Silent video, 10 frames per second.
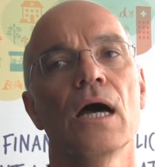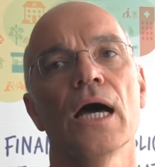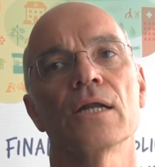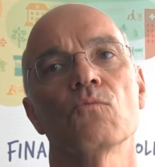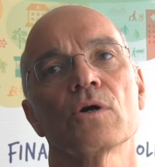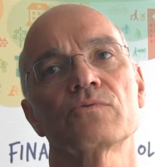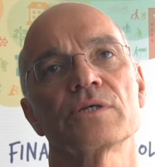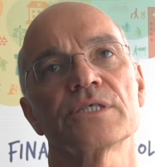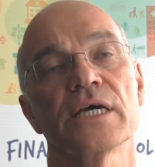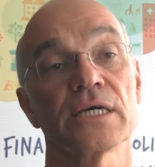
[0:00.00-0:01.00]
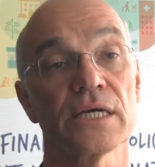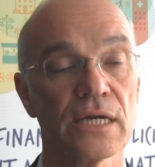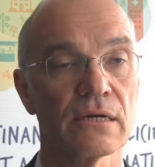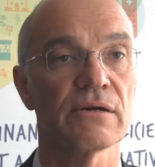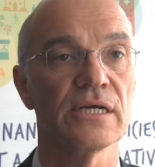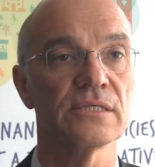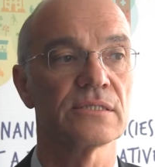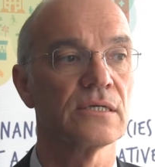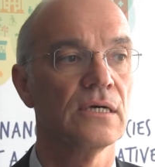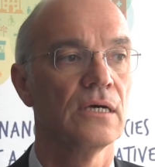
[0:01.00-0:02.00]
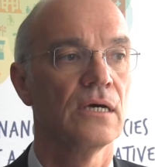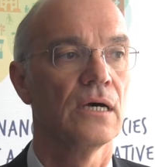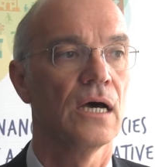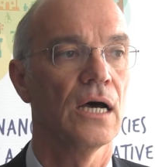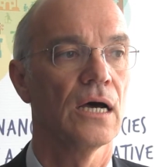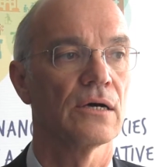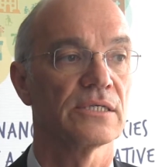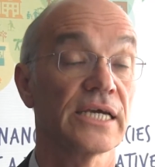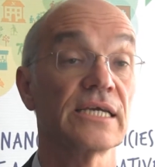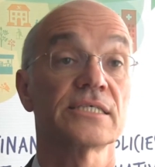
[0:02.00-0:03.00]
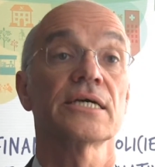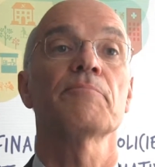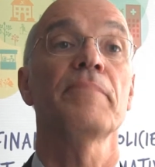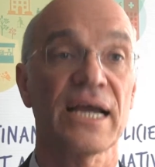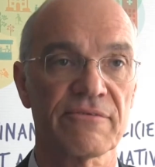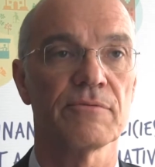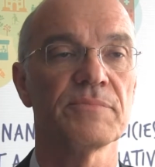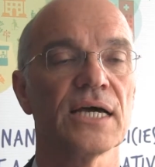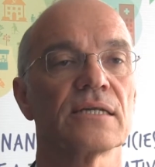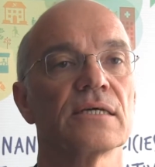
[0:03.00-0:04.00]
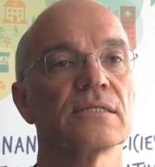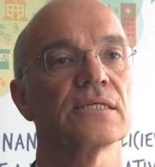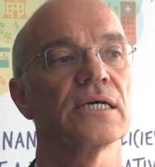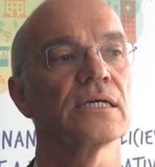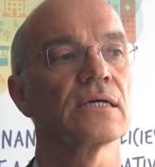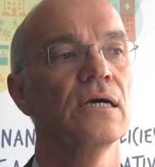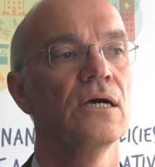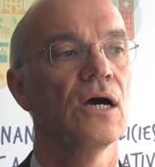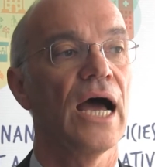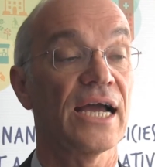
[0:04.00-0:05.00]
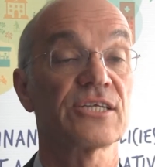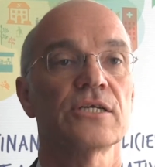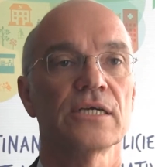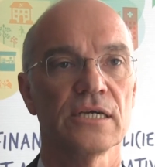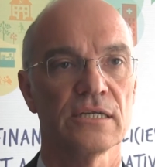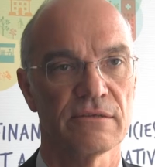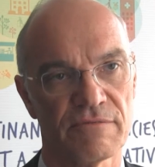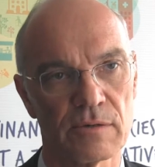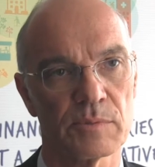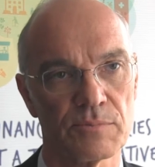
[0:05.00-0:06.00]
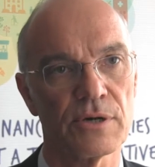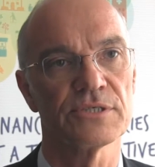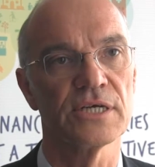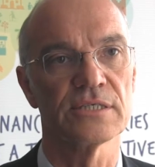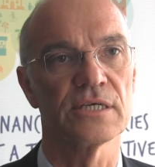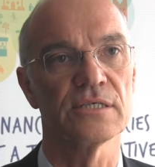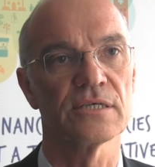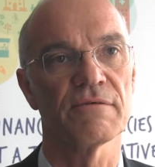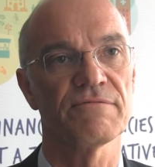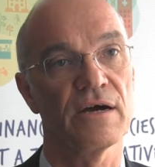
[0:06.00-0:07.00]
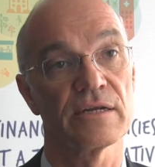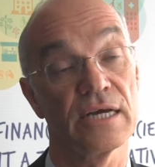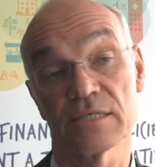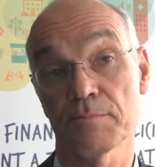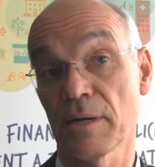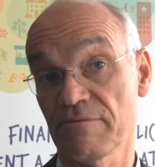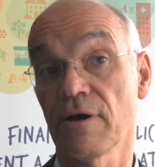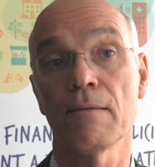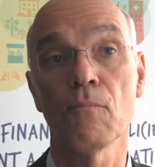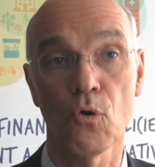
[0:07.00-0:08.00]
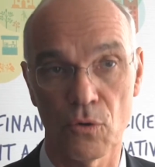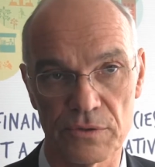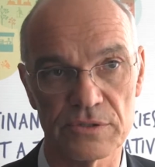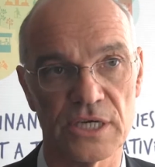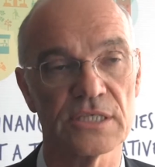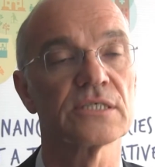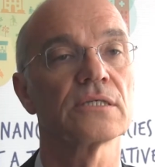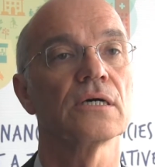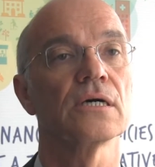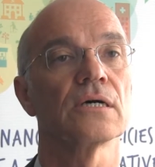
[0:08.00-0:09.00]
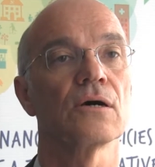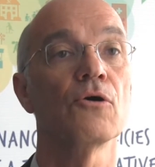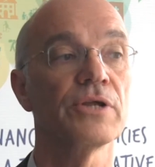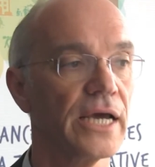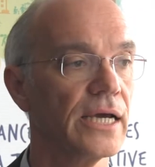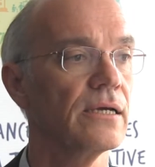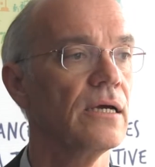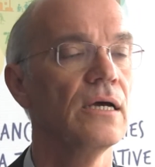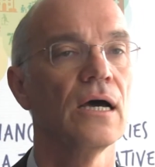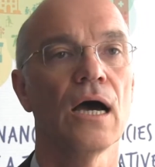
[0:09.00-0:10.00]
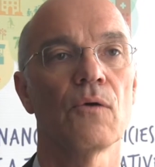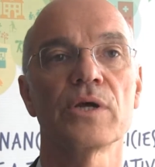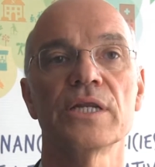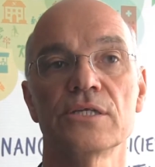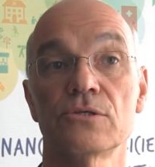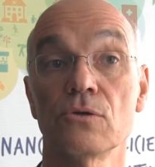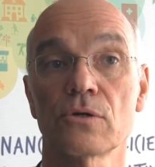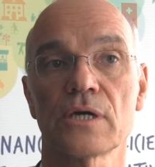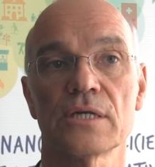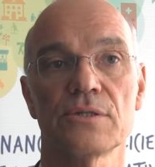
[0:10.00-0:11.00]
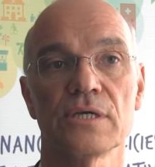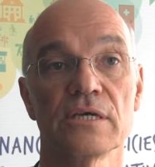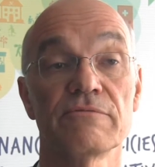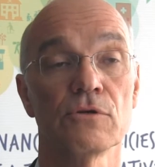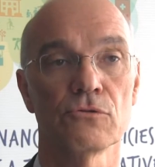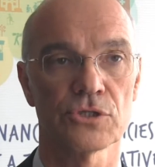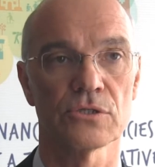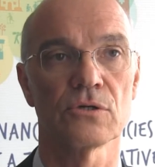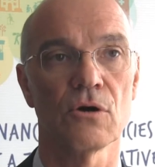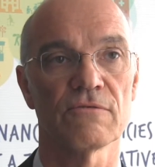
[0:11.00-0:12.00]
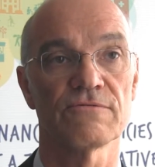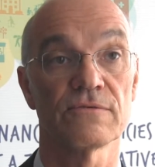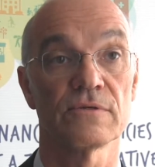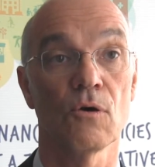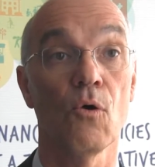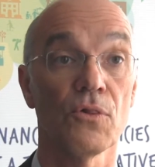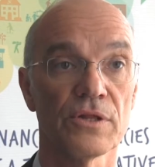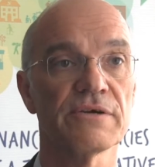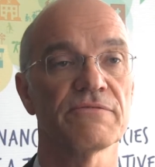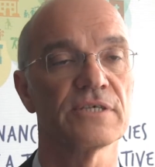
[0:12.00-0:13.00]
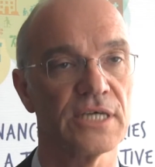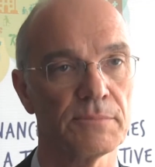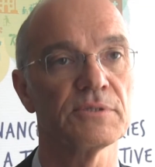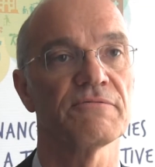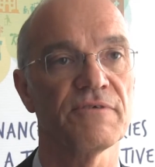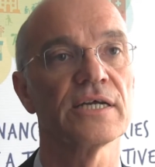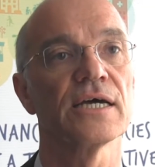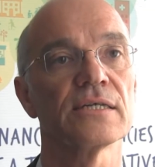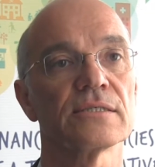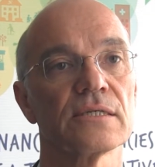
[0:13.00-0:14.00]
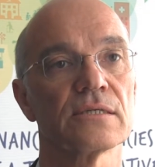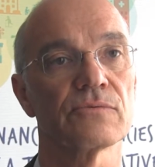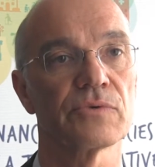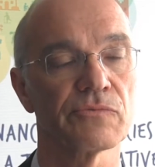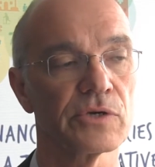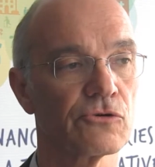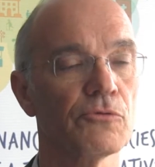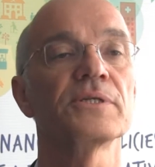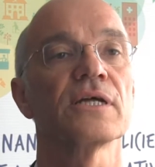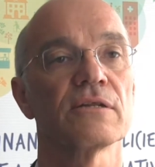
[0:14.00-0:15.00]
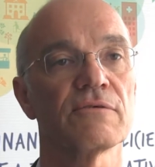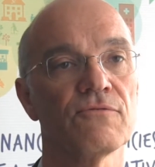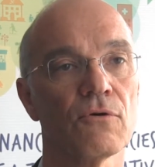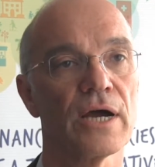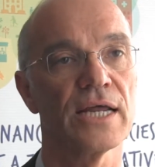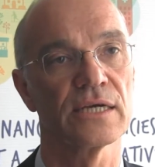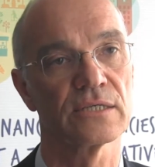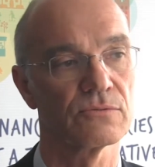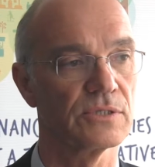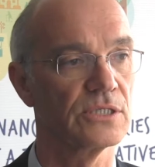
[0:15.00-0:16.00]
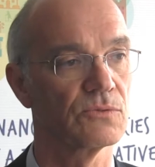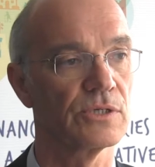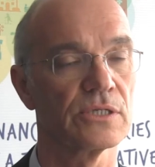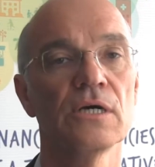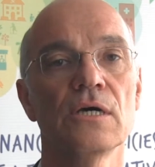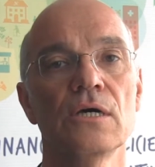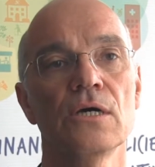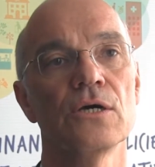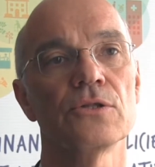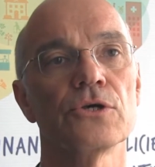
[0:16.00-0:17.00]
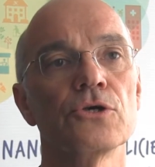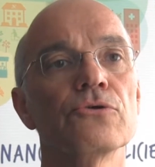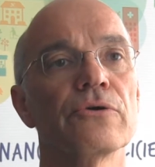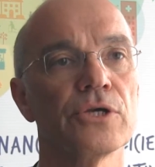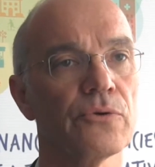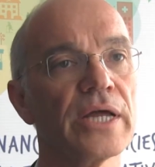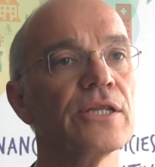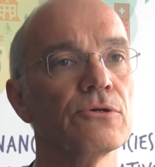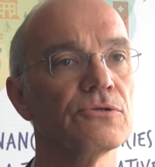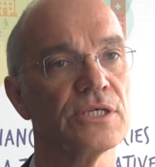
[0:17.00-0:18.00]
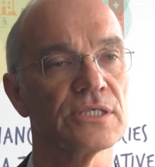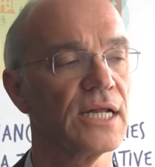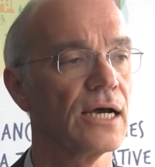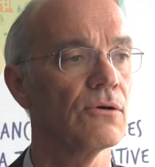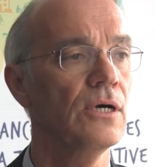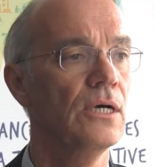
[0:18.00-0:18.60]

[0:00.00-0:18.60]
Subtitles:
And what we're saying here is taking a step back from that and saying, actually, development processes are financed by far more than just ODA, and we need to look at the evolution of all the different types of finance. And we group it under 4 headings, which is what the UN uses now.